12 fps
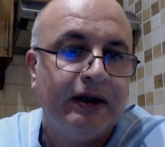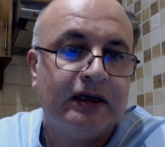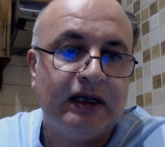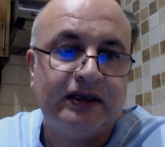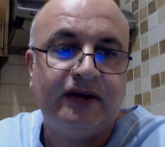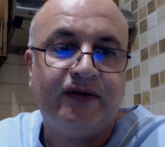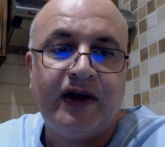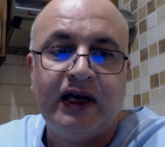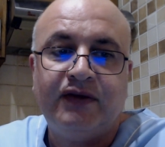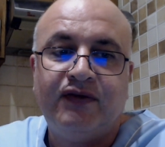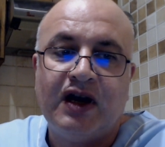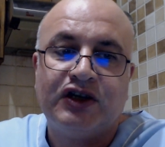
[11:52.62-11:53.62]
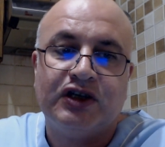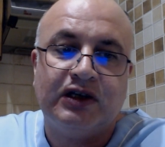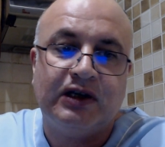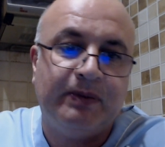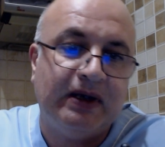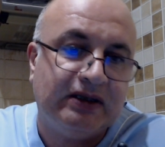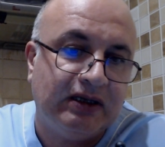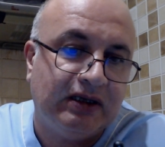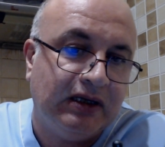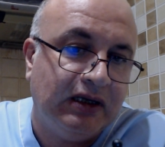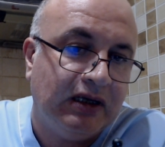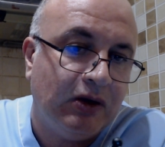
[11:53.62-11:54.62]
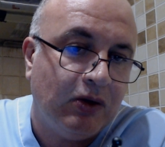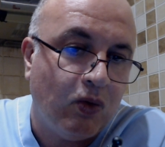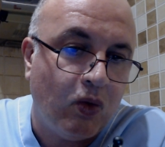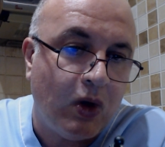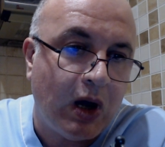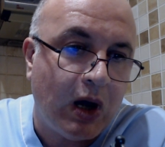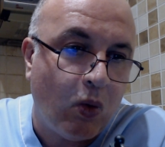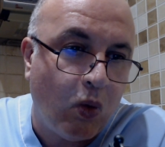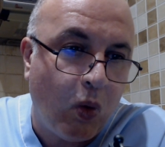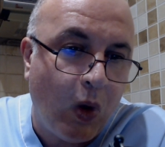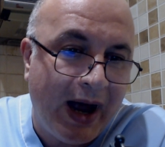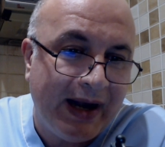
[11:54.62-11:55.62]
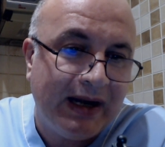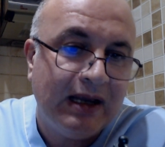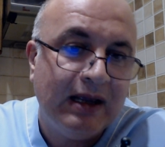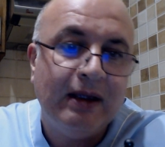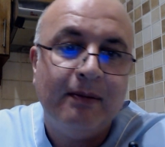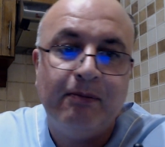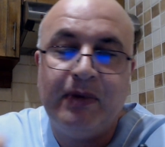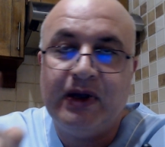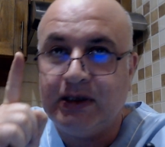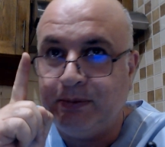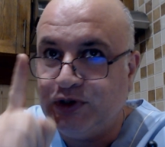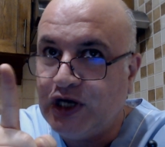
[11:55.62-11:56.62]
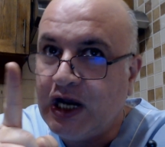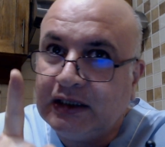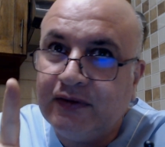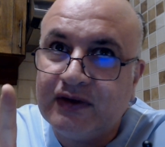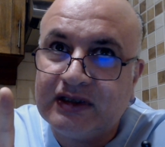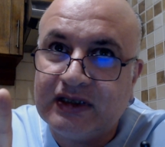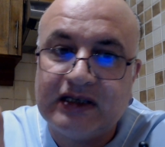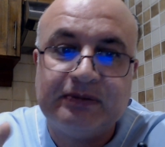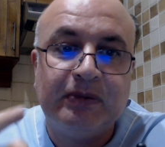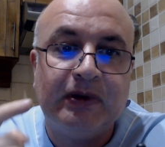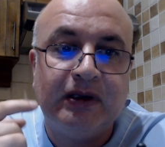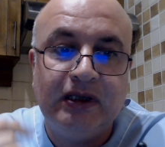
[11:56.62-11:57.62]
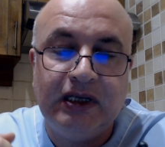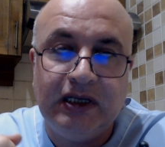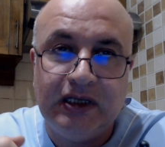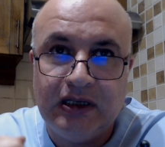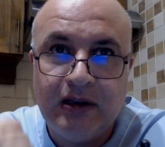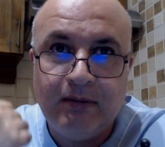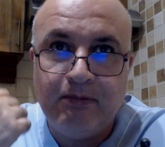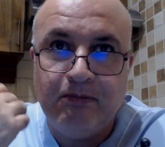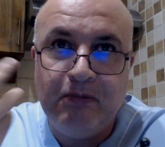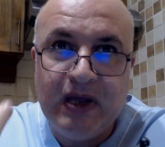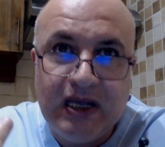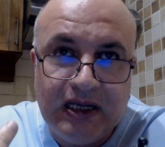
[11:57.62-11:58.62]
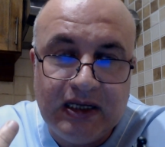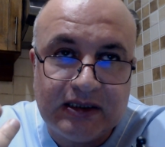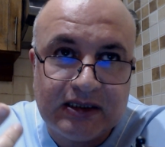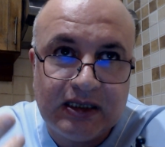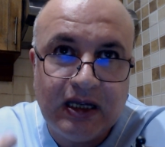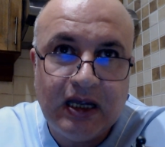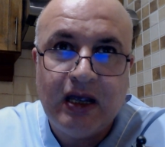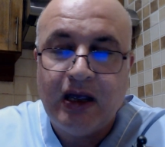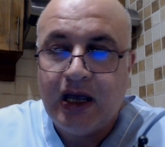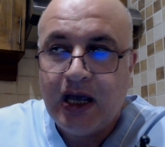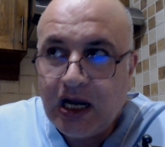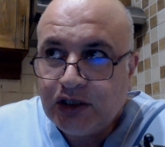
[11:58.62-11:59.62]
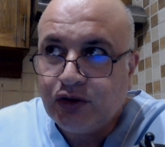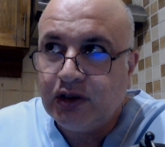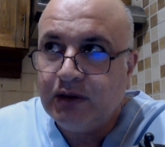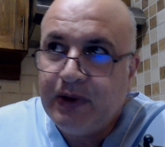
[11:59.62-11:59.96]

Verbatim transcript: Classified function capacity 1, but objective assessment D means actually